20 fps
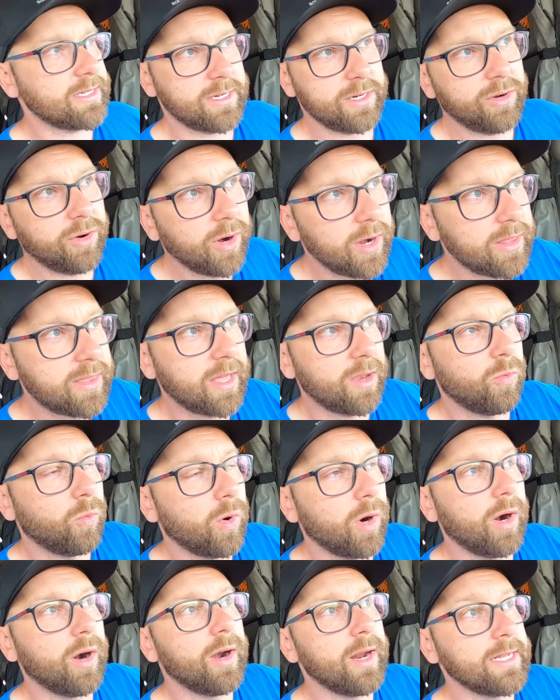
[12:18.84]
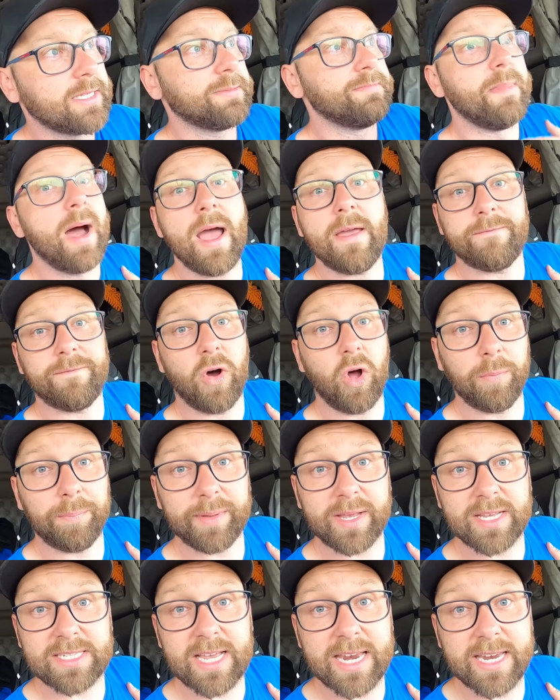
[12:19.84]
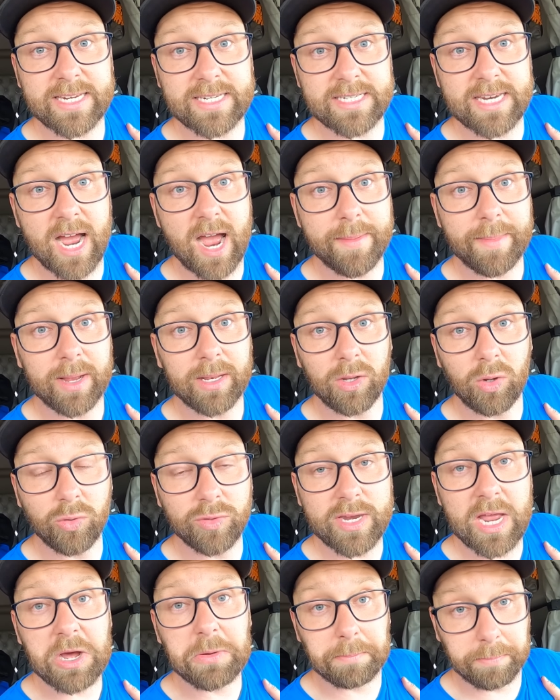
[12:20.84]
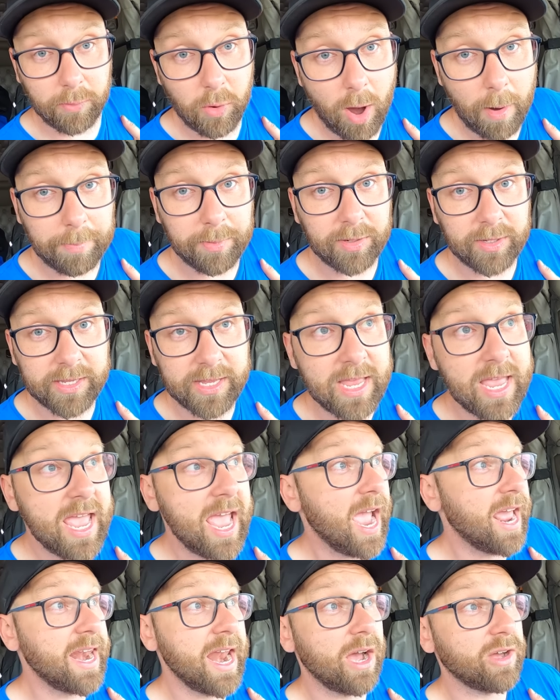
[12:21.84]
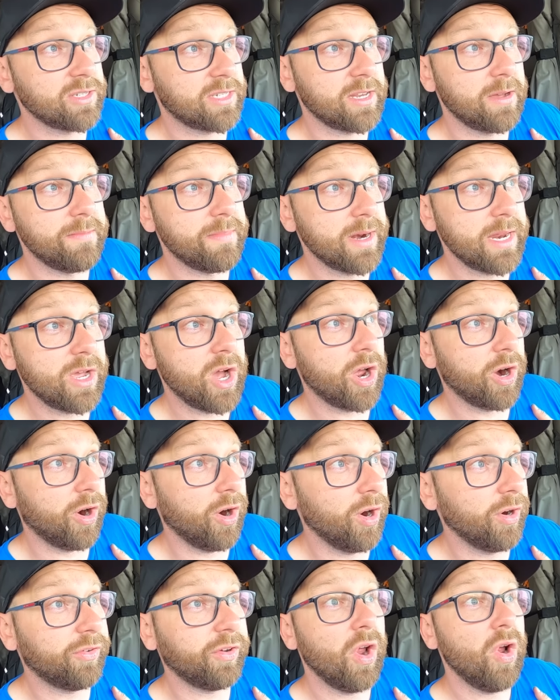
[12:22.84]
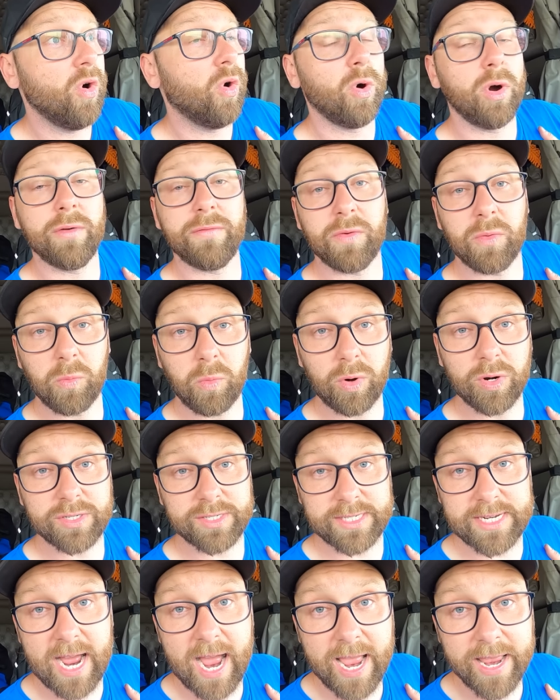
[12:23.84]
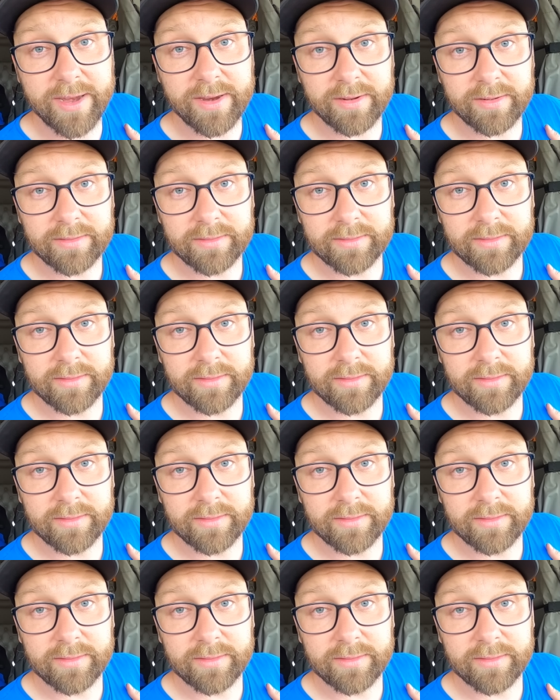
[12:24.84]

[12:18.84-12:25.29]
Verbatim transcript: accident or anything where it's my fault because I didn't tie my load down properly, and now somebody got hurt, or even worse, died.